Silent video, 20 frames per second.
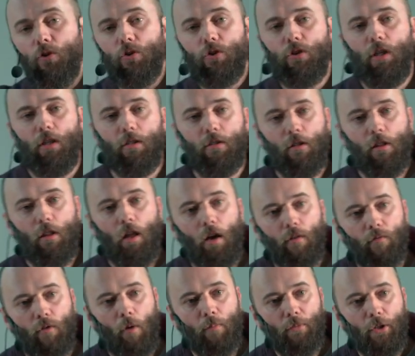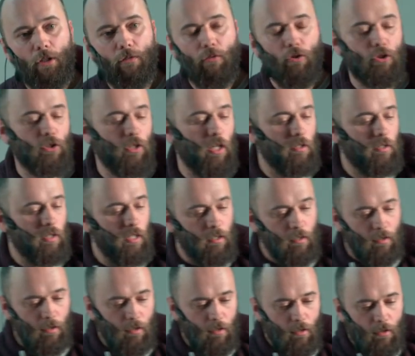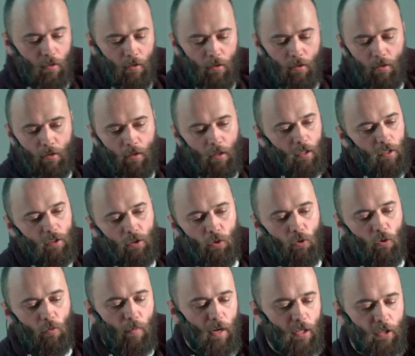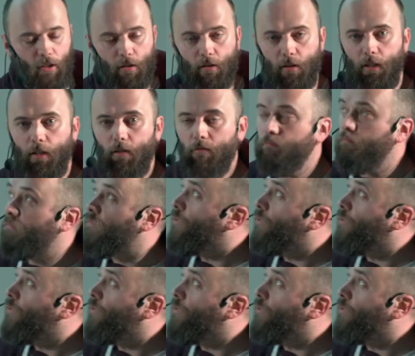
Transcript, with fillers: function, the live update functionality, and it sort of magically